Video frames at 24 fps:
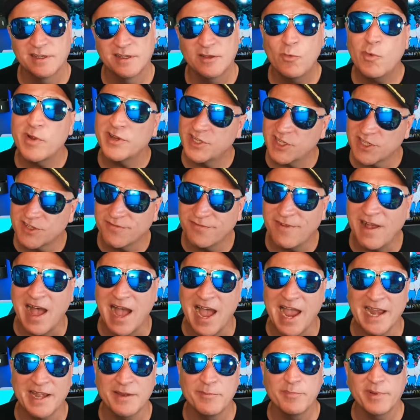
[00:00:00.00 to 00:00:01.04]
which is
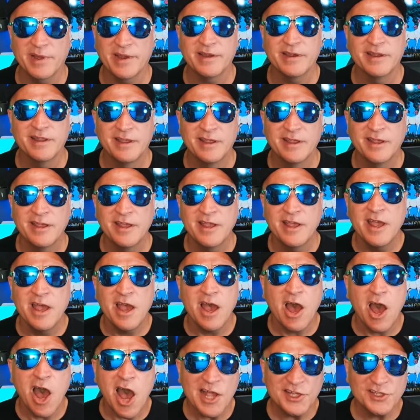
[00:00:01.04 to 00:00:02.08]
fine, but
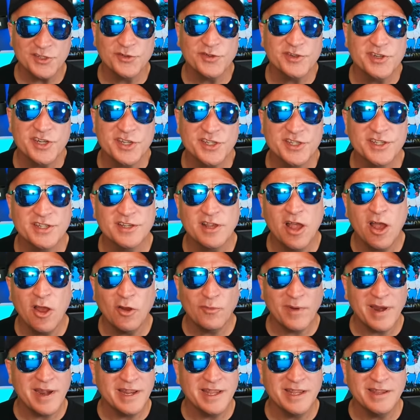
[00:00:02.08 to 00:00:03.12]
ostriches
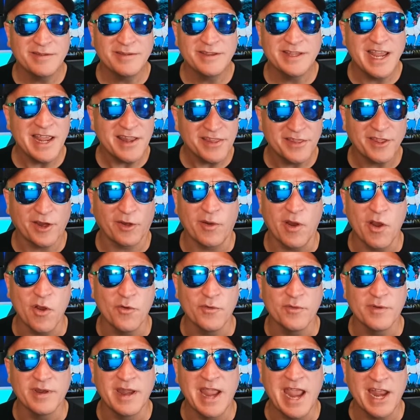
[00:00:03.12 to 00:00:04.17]
already get their
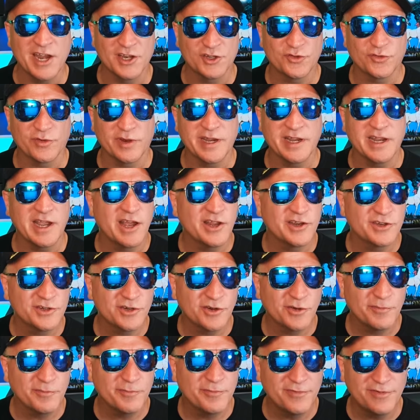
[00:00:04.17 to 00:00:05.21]
own entry
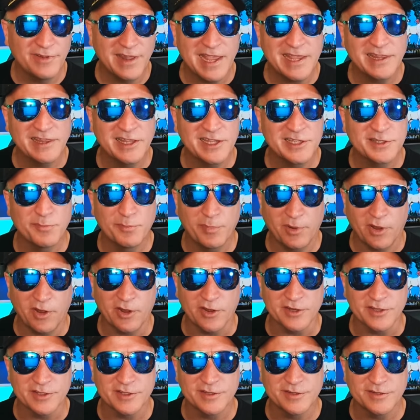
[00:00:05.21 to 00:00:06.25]
under flightless
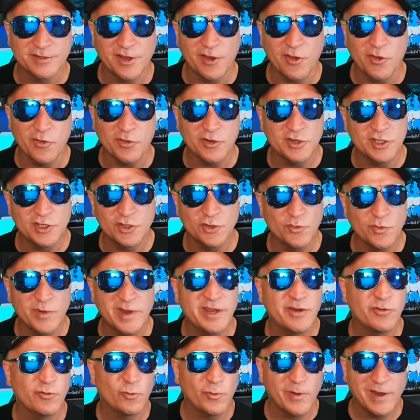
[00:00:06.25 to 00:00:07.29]
birds, so do
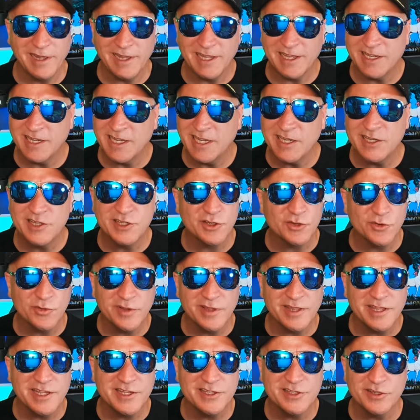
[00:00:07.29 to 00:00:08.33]
we really need two
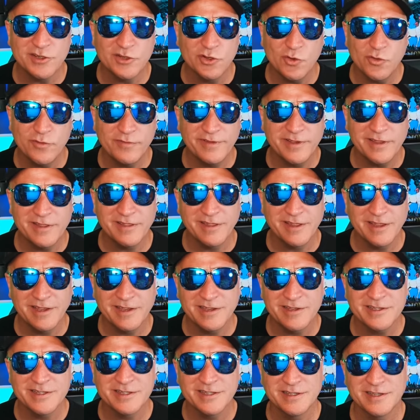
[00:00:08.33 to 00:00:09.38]
of these goofy
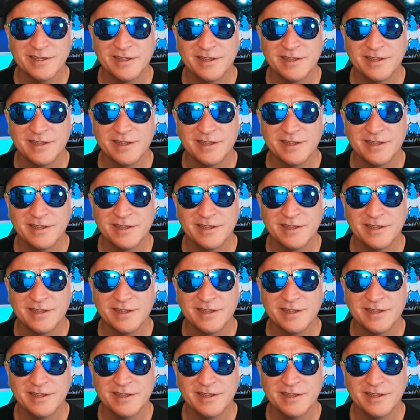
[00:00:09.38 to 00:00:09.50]
things?